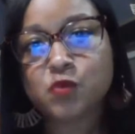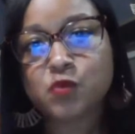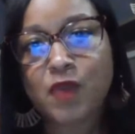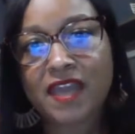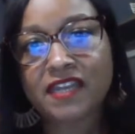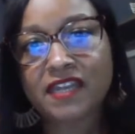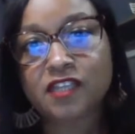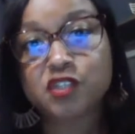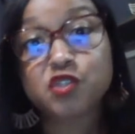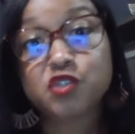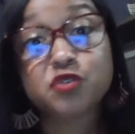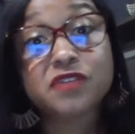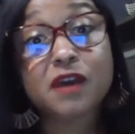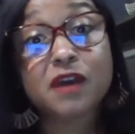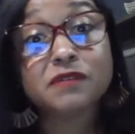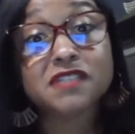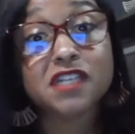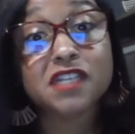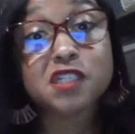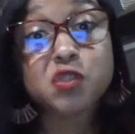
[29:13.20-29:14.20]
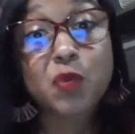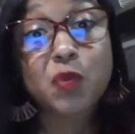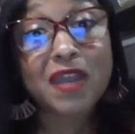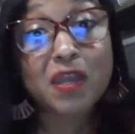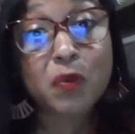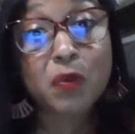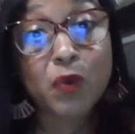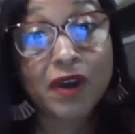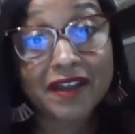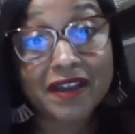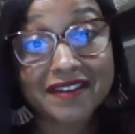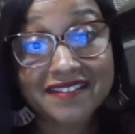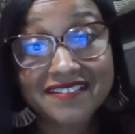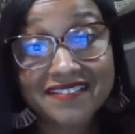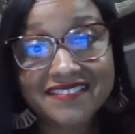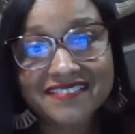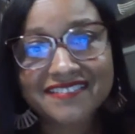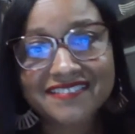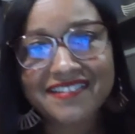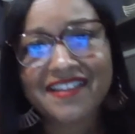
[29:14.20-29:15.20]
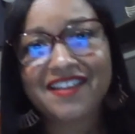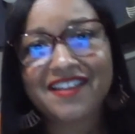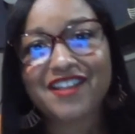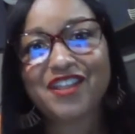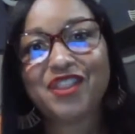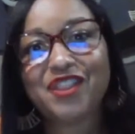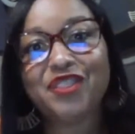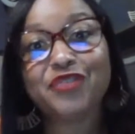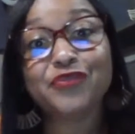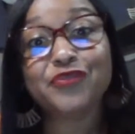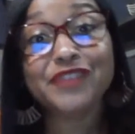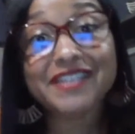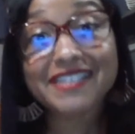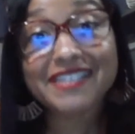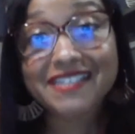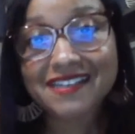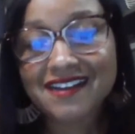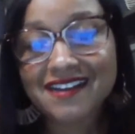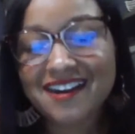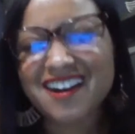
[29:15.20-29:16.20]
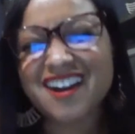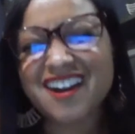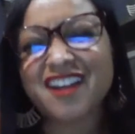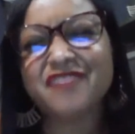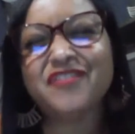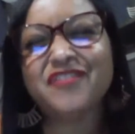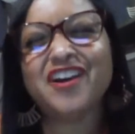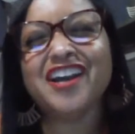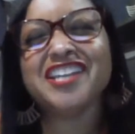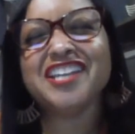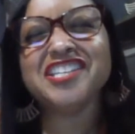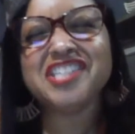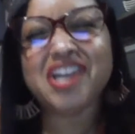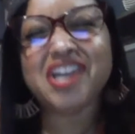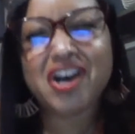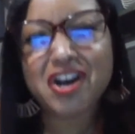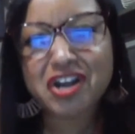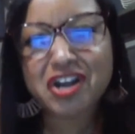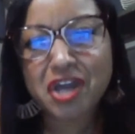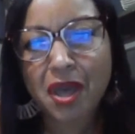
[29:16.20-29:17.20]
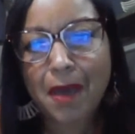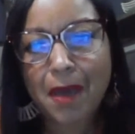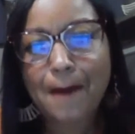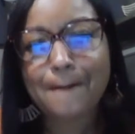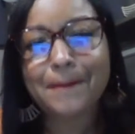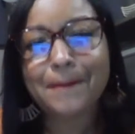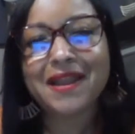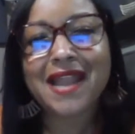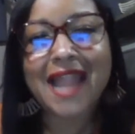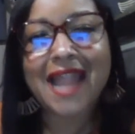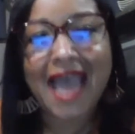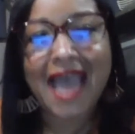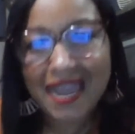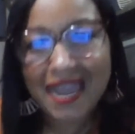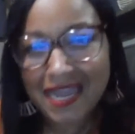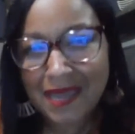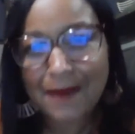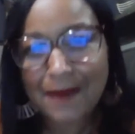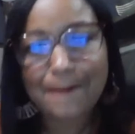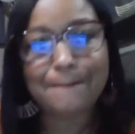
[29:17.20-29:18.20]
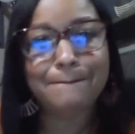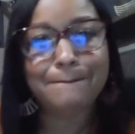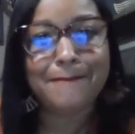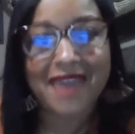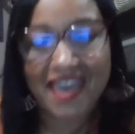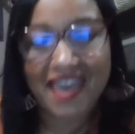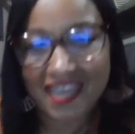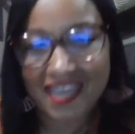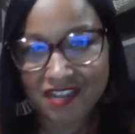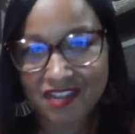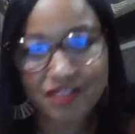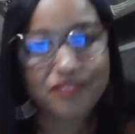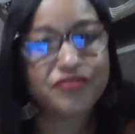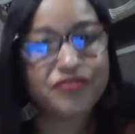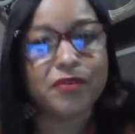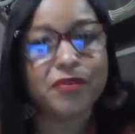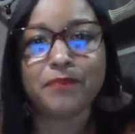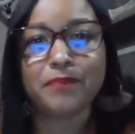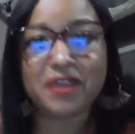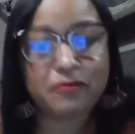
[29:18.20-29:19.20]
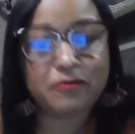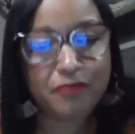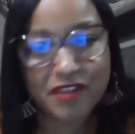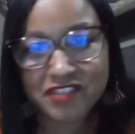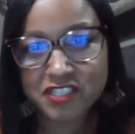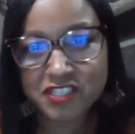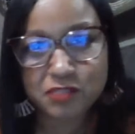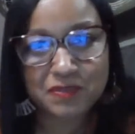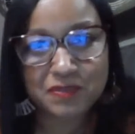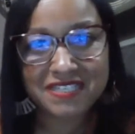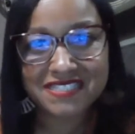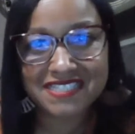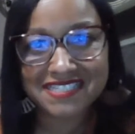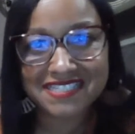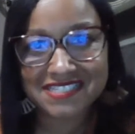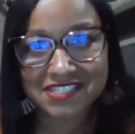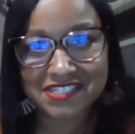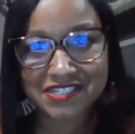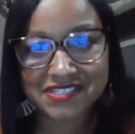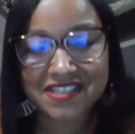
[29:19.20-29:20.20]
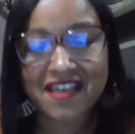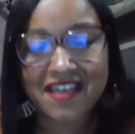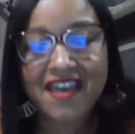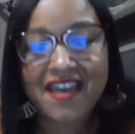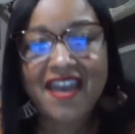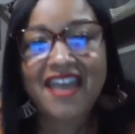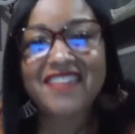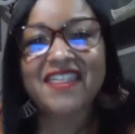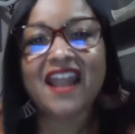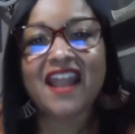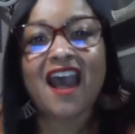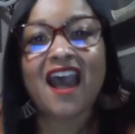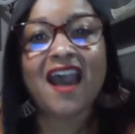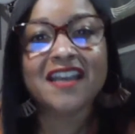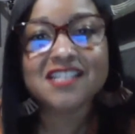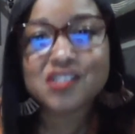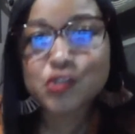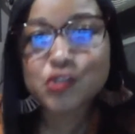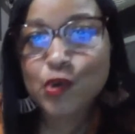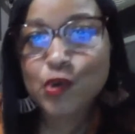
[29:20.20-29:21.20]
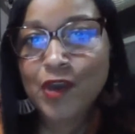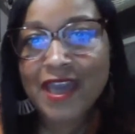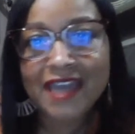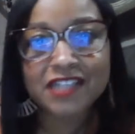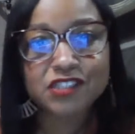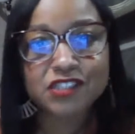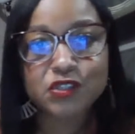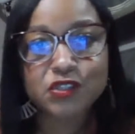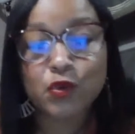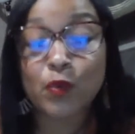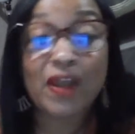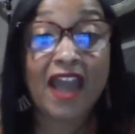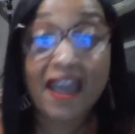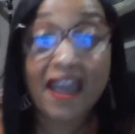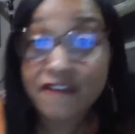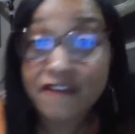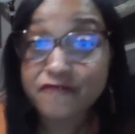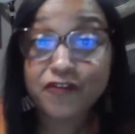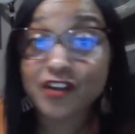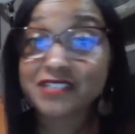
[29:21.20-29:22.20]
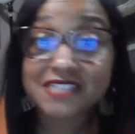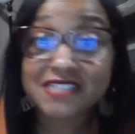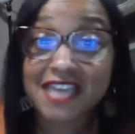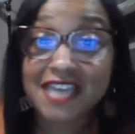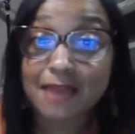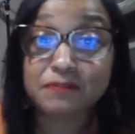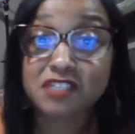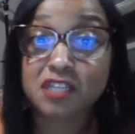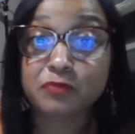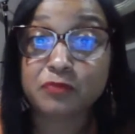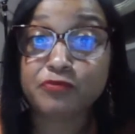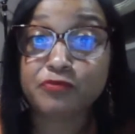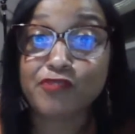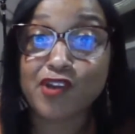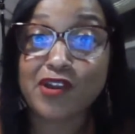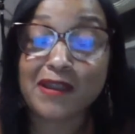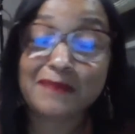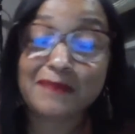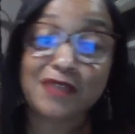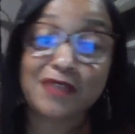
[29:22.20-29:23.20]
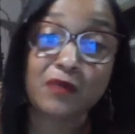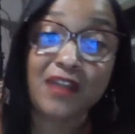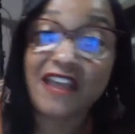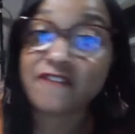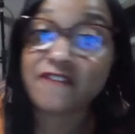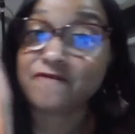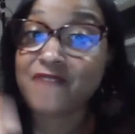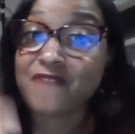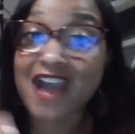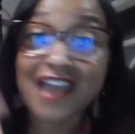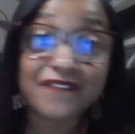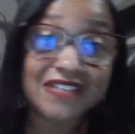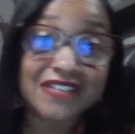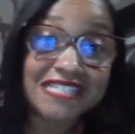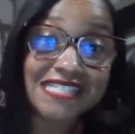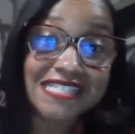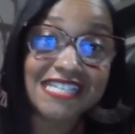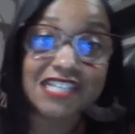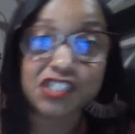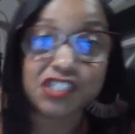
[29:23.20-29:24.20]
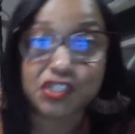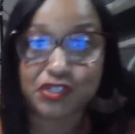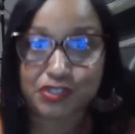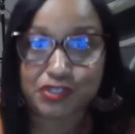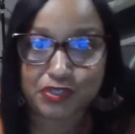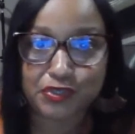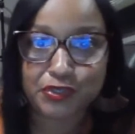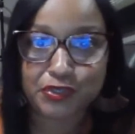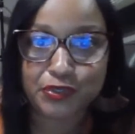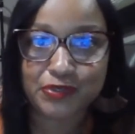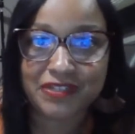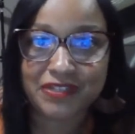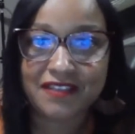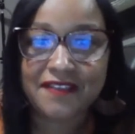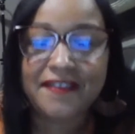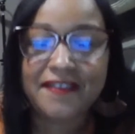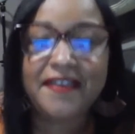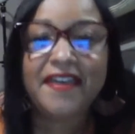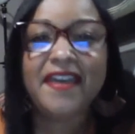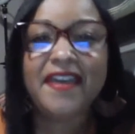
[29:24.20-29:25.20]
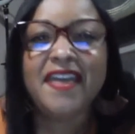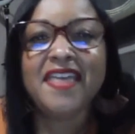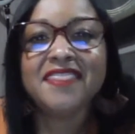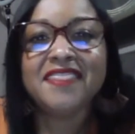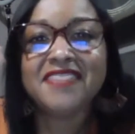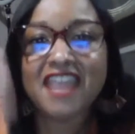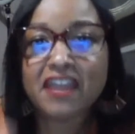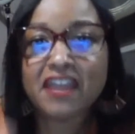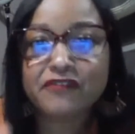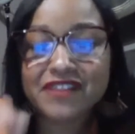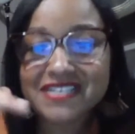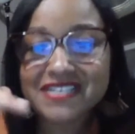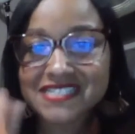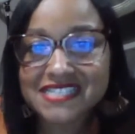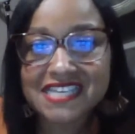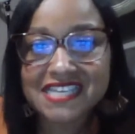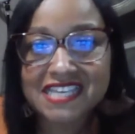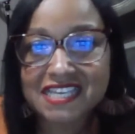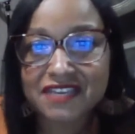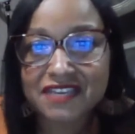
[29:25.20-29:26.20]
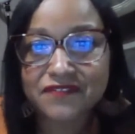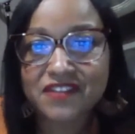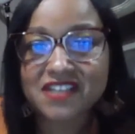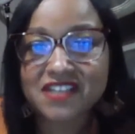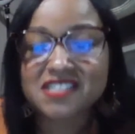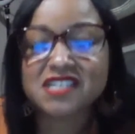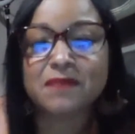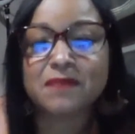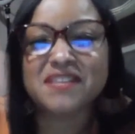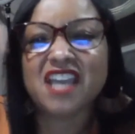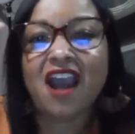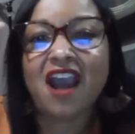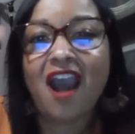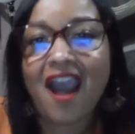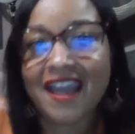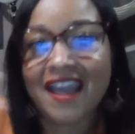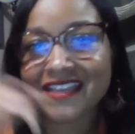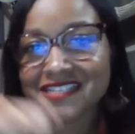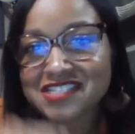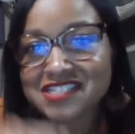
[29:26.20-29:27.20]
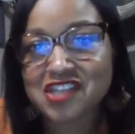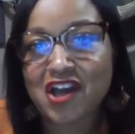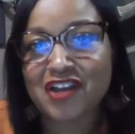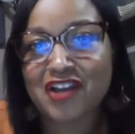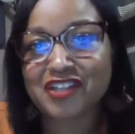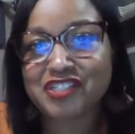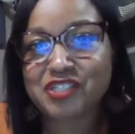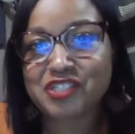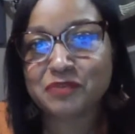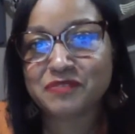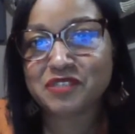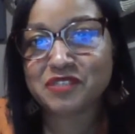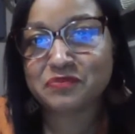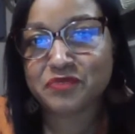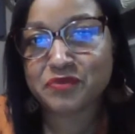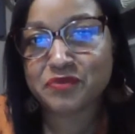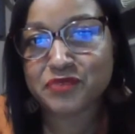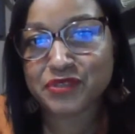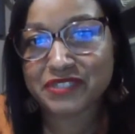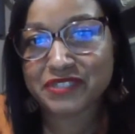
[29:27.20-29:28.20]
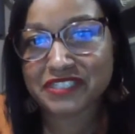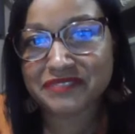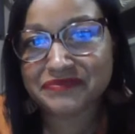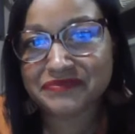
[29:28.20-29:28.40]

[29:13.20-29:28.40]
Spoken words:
when in 2021, 3 of our young Black men from Big Brothers Big Sisters that I saw enter, when I first came to the program, they were like 5 and 6 years old. They received some of the highest scholarships in Bermuda.